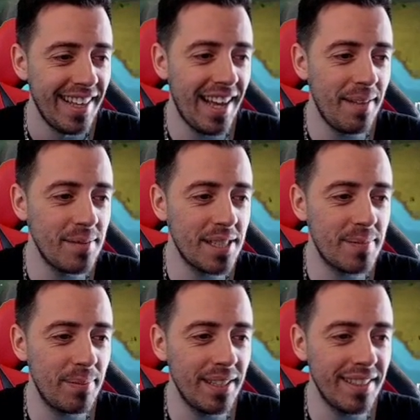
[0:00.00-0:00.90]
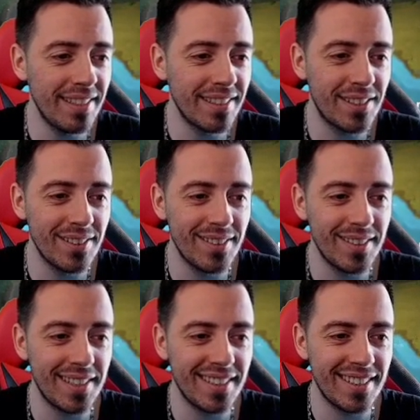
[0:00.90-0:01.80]
I'm just playing to
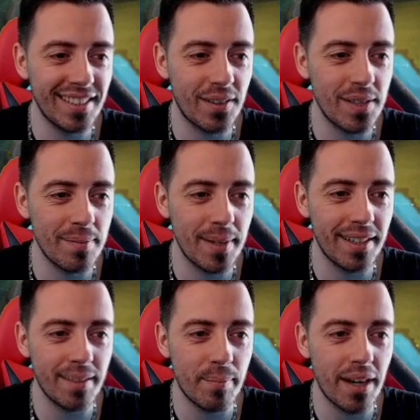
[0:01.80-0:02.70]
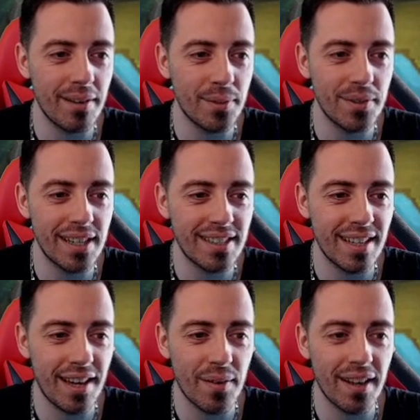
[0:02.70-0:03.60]
uh, increase my power,
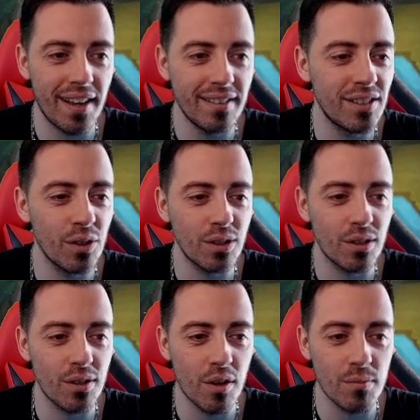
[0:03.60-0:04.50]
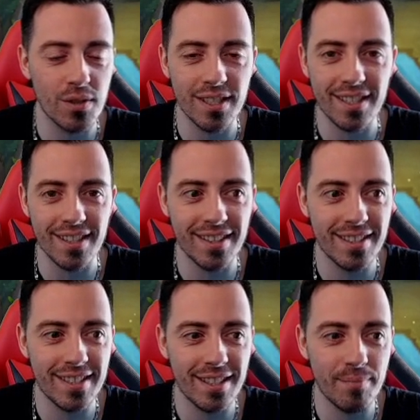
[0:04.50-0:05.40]
etc. and talk to the community.
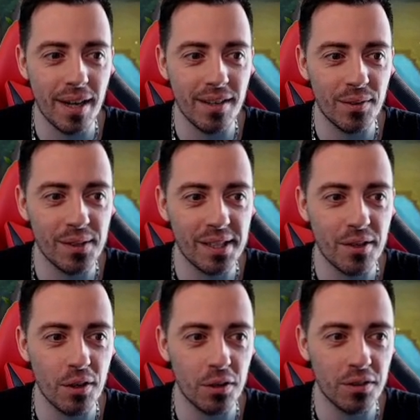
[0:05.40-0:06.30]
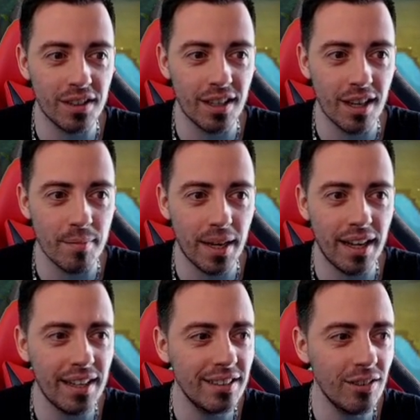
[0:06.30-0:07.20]
This is the, my only goal on the game.
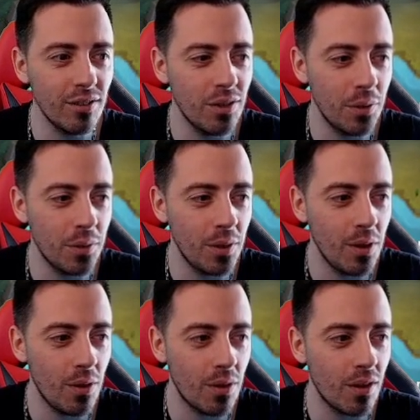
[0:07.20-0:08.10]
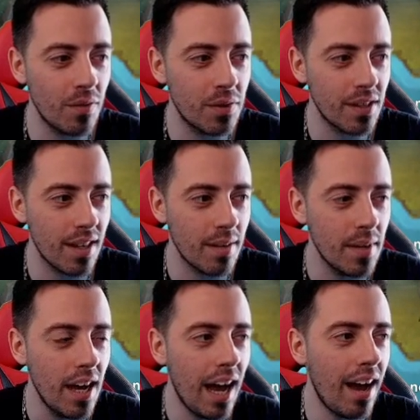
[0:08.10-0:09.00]
I don't know the lore of the game.
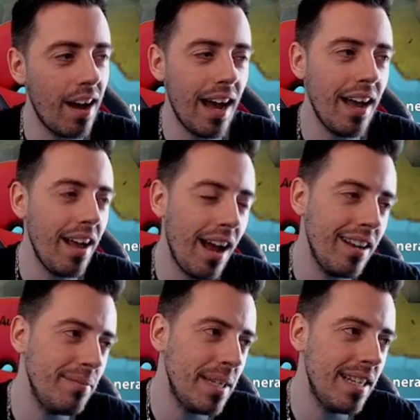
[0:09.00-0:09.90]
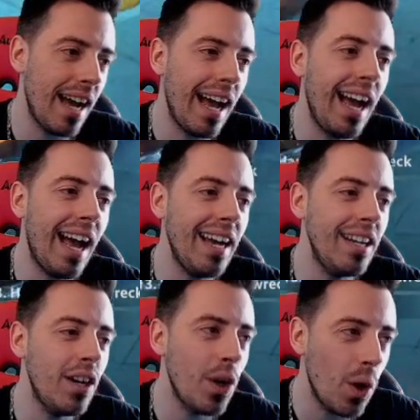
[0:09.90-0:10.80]
I, I, I mean, I, I,
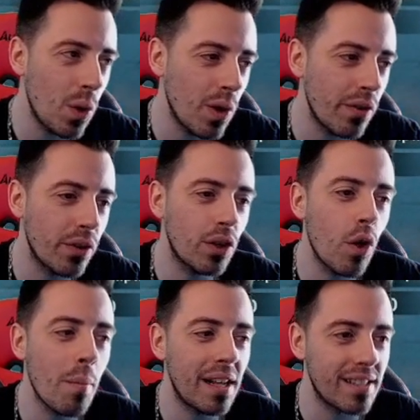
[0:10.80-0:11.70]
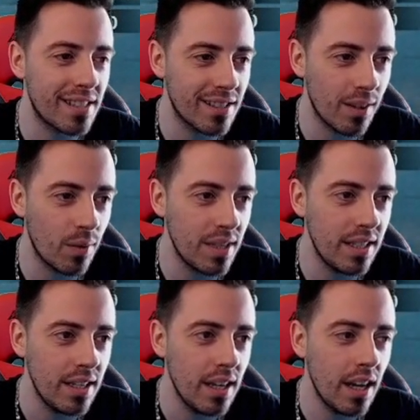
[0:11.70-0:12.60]
know uh, the global
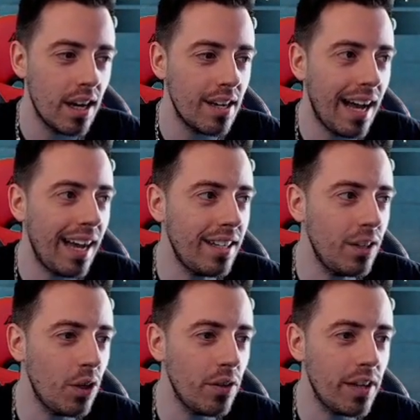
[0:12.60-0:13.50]
story. Uh, I know